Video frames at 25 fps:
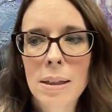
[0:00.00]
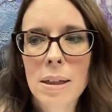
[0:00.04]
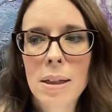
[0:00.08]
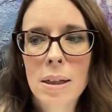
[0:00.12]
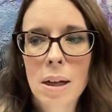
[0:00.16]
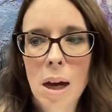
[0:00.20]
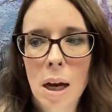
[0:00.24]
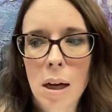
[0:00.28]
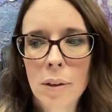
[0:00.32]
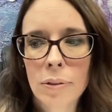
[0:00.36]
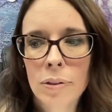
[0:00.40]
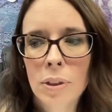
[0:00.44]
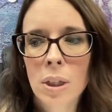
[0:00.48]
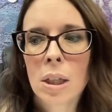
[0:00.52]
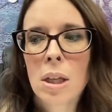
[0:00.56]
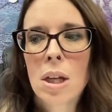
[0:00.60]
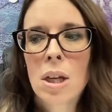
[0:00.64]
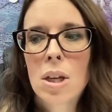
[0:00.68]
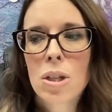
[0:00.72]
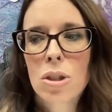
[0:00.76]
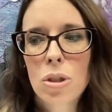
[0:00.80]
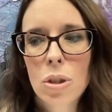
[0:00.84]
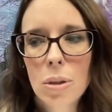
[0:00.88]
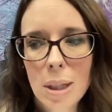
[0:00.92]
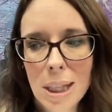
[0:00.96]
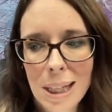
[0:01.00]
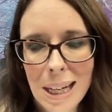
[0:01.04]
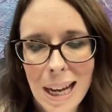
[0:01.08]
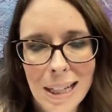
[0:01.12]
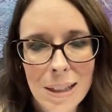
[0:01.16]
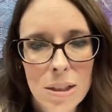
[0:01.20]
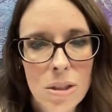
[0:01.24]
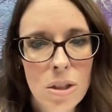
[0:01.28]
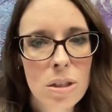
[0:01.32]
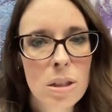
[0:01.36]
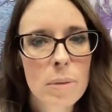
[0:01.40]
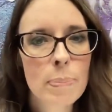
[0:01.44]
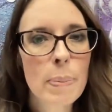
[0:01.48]
enough to
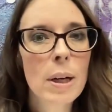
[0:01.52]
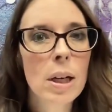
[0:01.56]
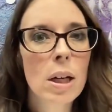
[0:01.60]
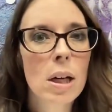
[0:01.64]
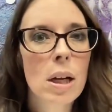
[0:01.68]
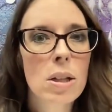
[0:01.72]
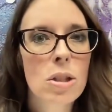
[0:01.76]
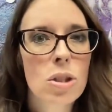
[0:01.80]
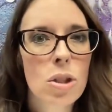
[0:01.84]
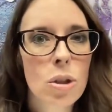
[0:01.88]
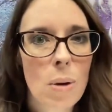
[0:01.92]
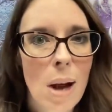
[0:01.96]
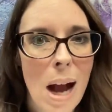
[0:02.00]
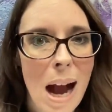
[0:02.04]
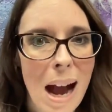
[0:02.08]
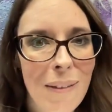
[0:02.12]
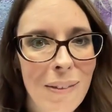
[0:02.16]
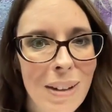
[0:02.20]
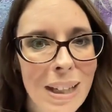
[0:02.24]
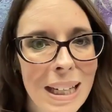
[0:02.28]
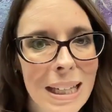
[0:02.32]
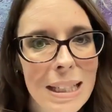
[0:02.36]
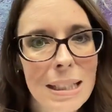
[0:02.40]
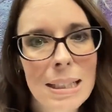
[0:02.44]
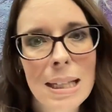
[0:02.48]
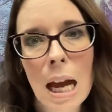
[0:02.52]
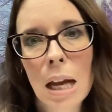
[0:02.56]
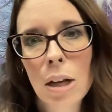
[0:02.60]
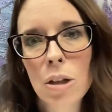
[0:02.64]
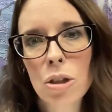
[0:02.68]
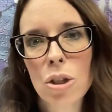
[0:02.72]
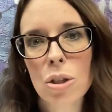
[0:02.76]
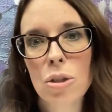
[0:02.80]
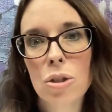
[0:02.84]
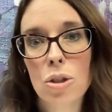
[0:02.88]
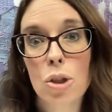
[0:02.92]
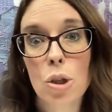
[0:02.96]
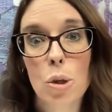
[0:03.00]
connect to spirit, to have an
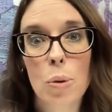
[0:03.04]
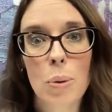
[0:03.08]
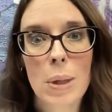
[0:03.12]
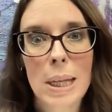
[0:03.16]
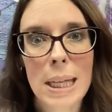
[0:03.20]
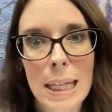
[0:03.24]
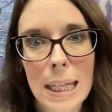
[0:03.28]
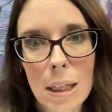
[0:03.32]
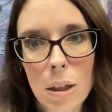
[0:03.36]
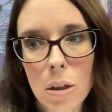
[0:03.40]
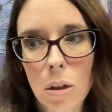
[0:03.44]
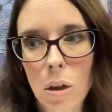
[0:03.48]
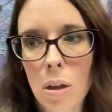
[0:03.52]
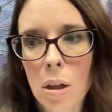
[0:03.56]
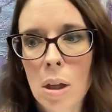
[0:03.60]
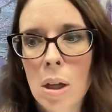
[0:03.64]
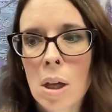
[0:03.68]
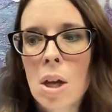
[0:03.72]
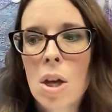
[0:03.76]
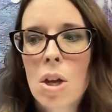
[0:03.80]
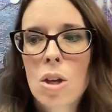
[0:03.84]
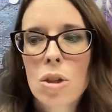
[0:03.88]
intention to heal.